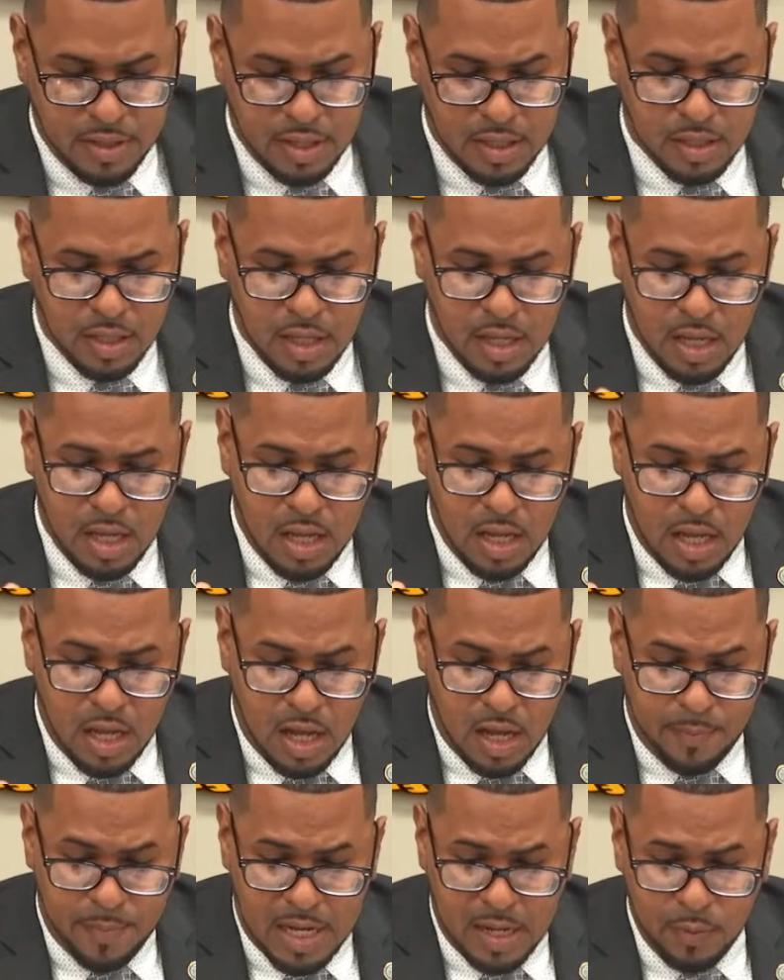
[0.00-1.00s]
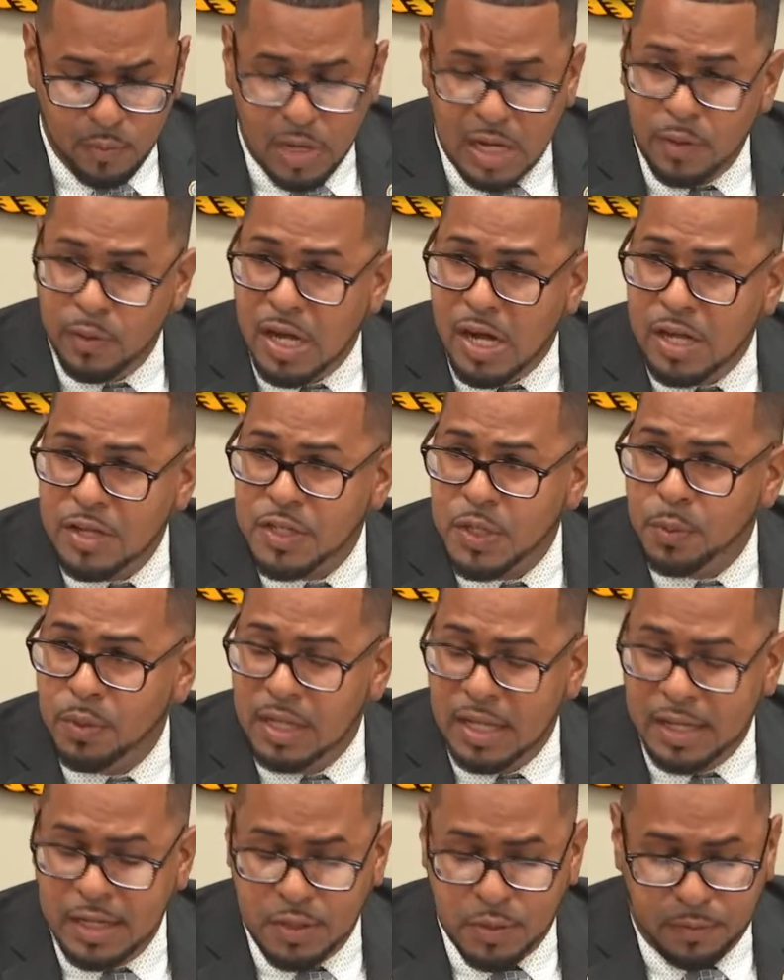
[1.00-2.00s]
that. I also would
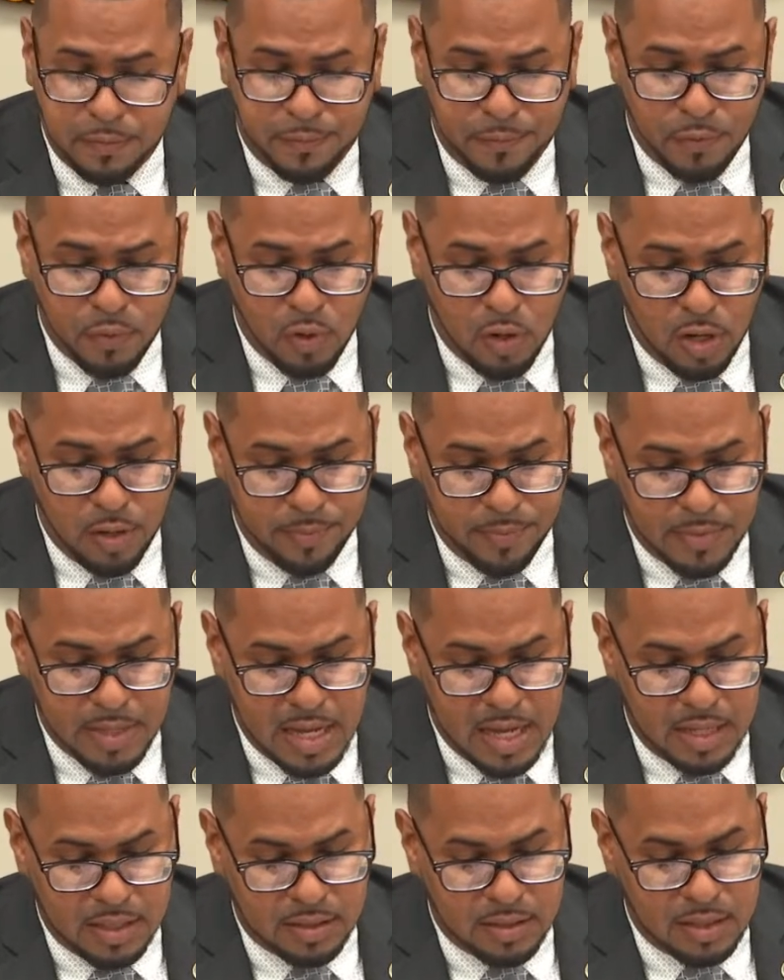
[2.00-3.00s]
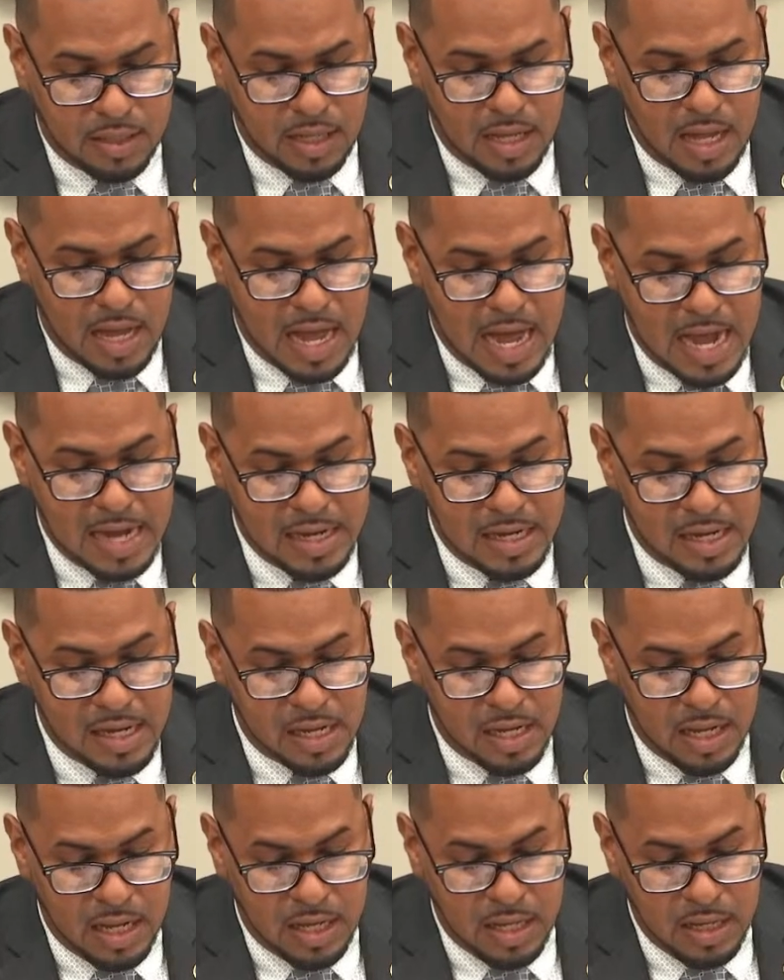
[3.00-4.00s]
like to inform that the
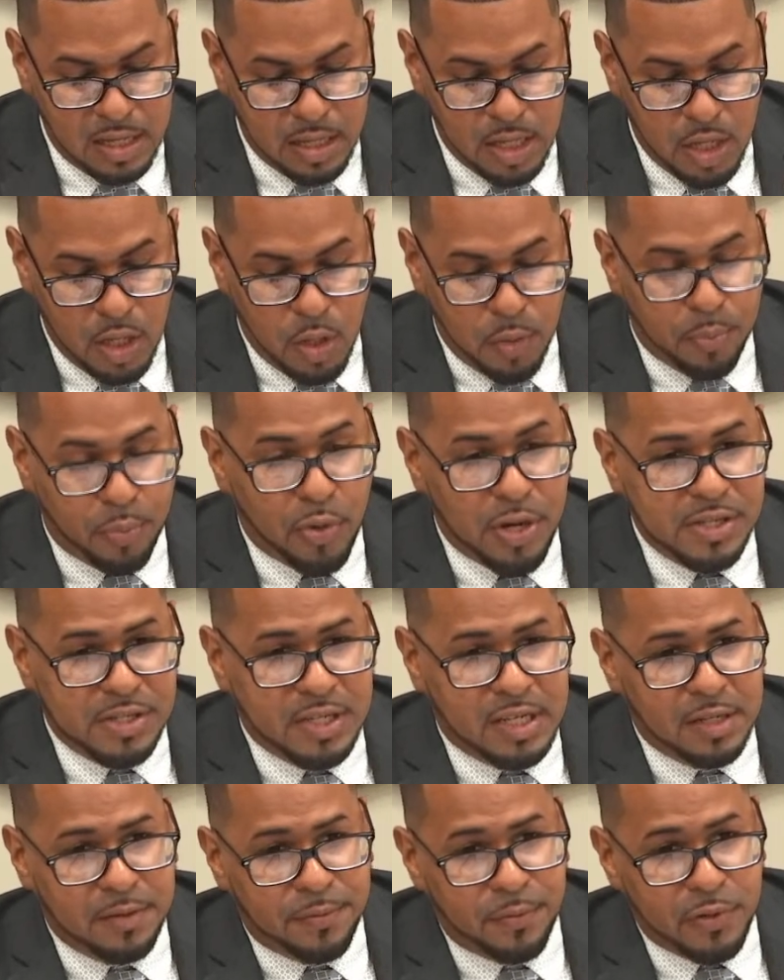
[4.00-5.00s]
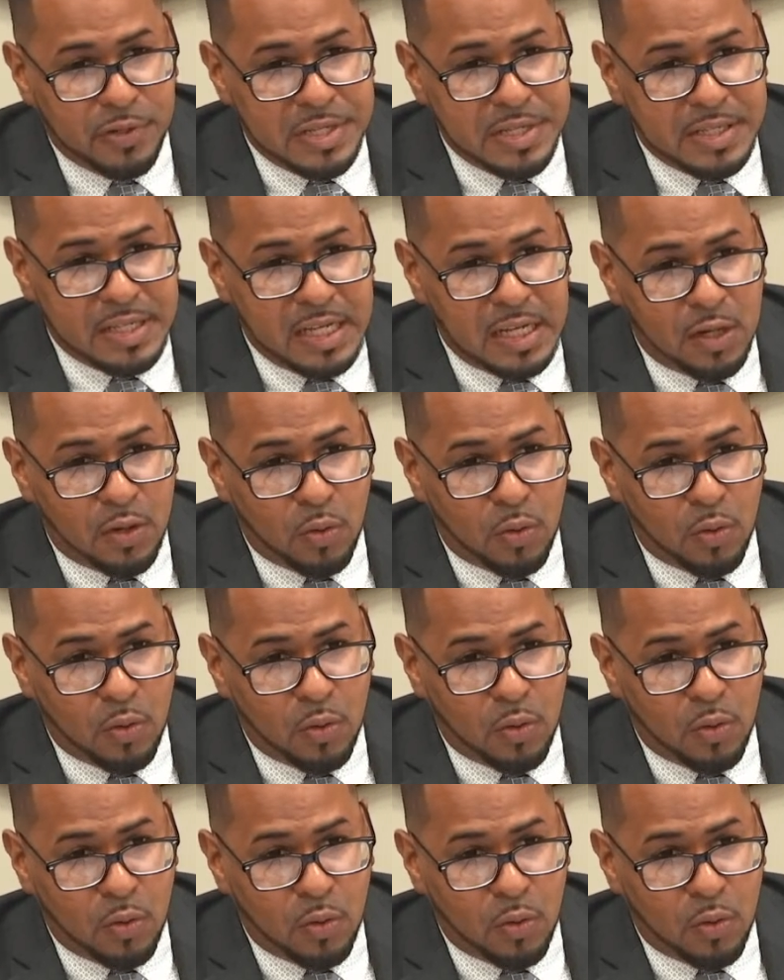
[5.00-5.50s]
IAA president for the St.